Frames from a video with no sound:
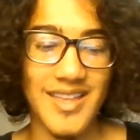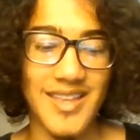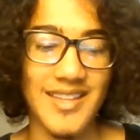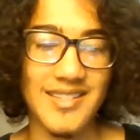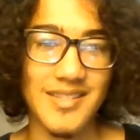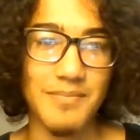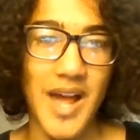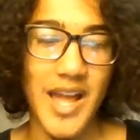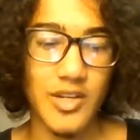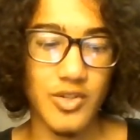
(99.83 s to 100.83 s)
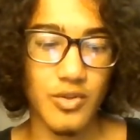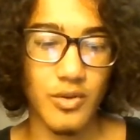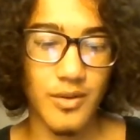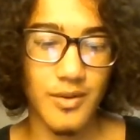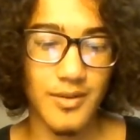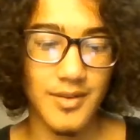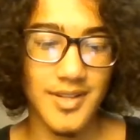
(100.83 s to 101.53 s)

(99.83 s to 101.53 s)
gets mind controlled